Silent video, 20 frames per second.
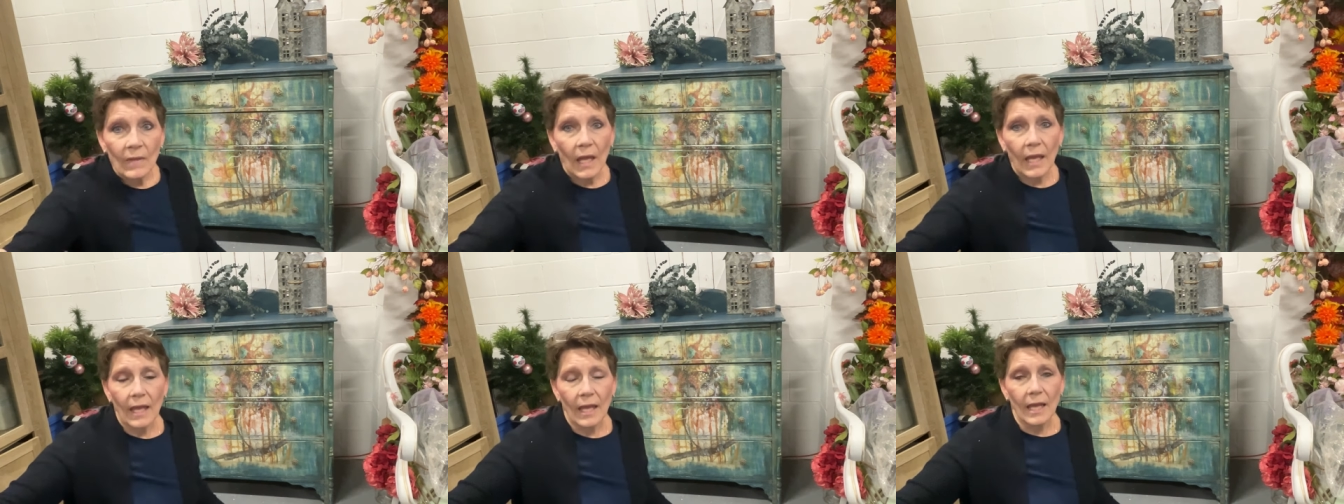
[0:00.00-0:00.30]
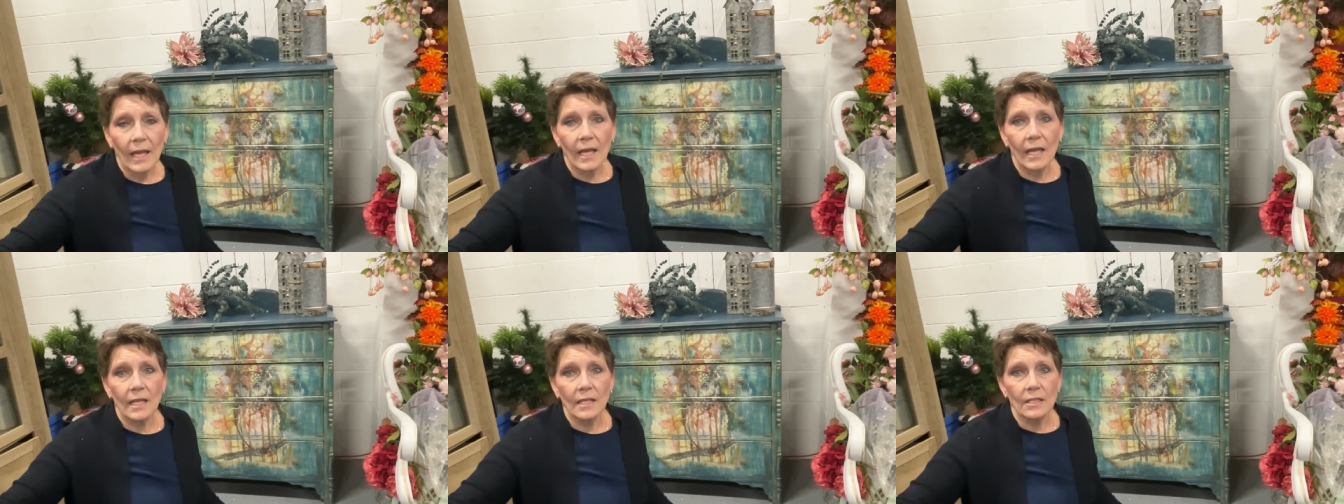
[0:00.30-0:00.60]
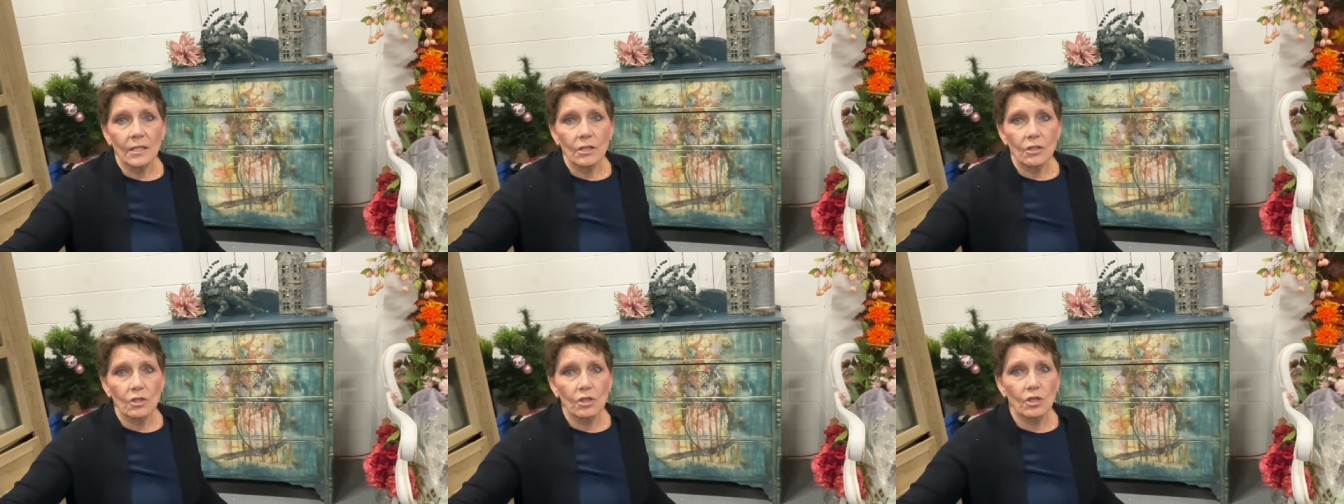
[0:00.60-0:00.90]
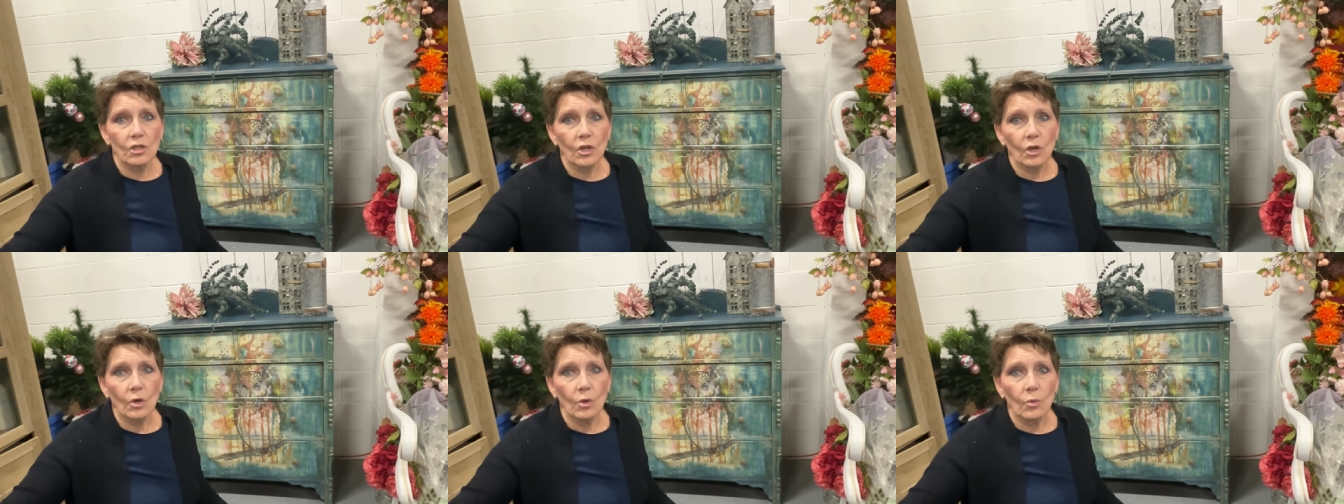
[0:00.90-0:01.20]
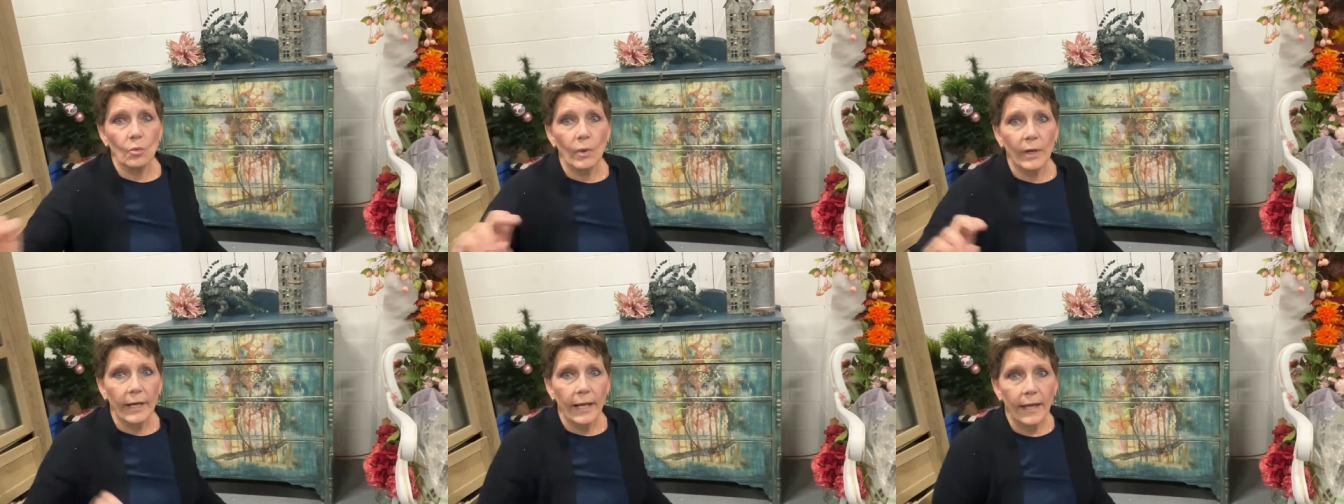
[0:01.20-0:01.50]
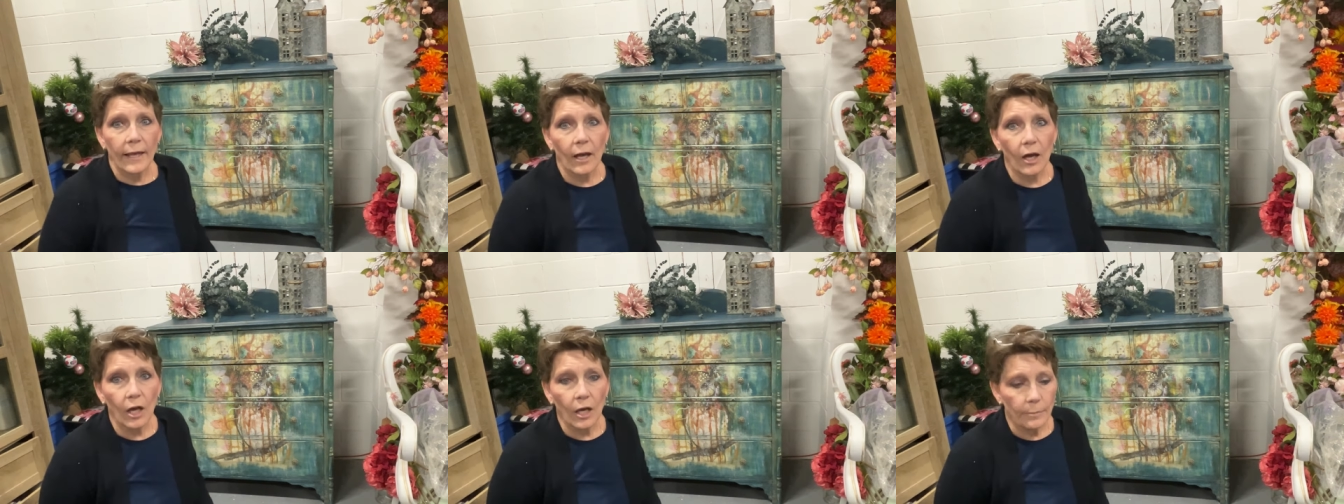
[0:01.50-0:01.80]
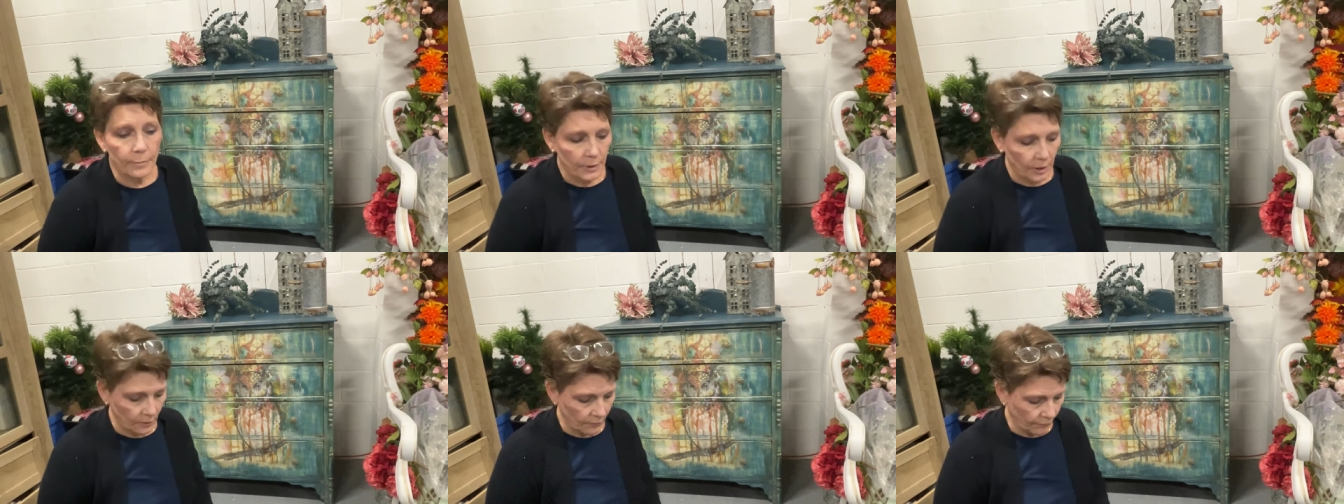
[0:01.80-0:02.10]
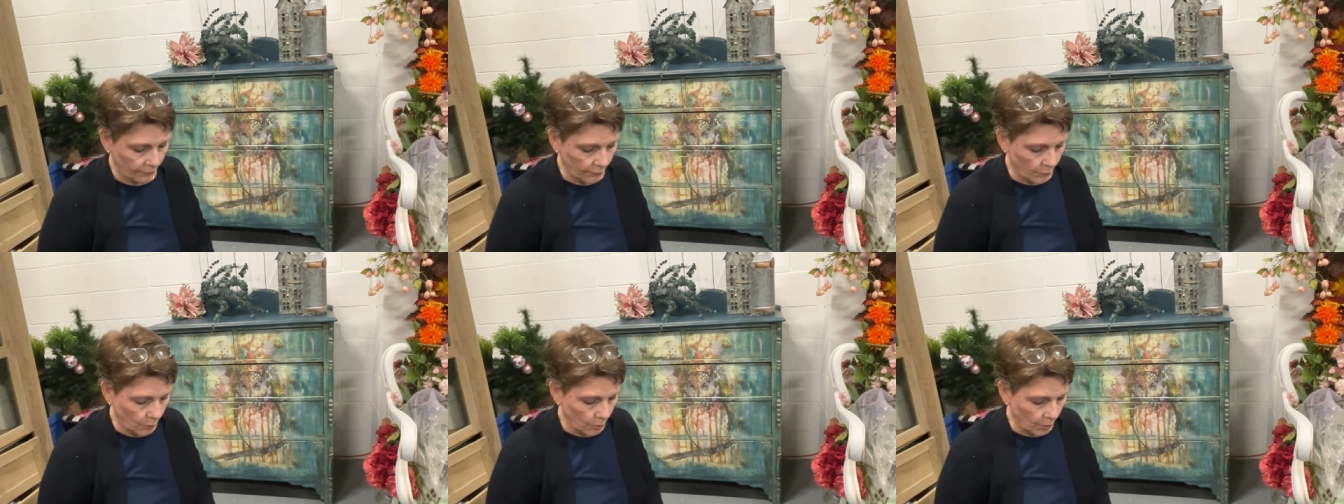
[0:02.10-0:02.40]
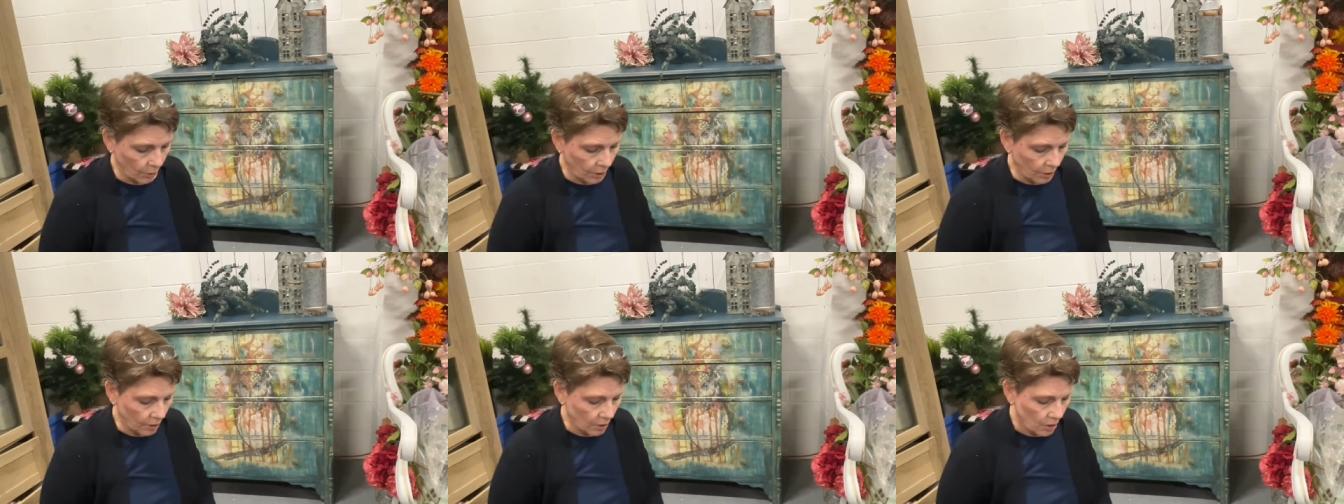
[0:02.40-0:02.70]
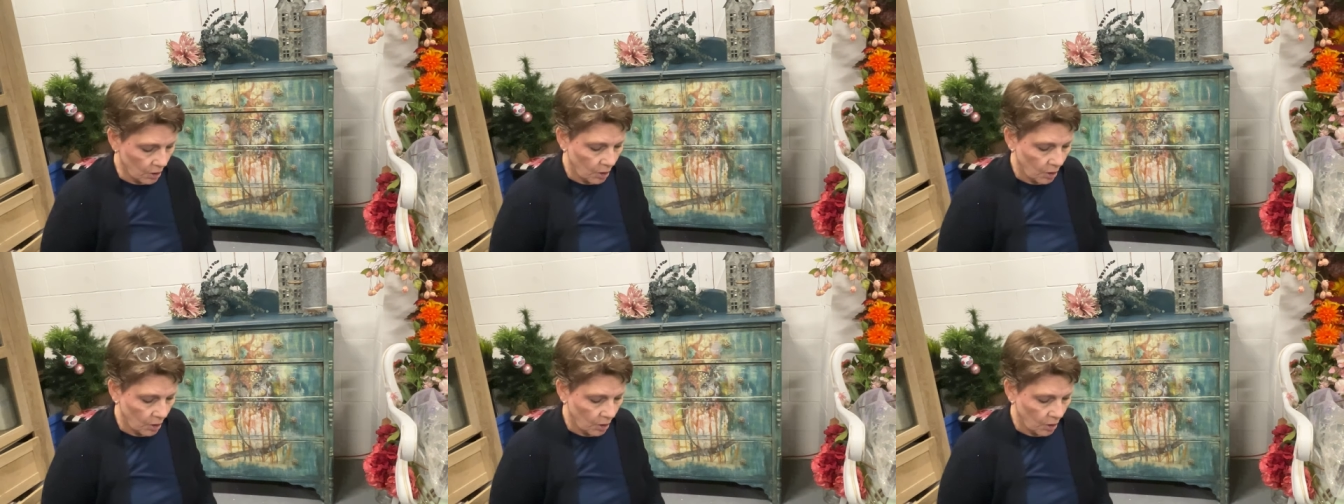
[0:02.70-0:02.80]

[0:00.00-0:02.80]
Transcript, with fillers: And so what I opted for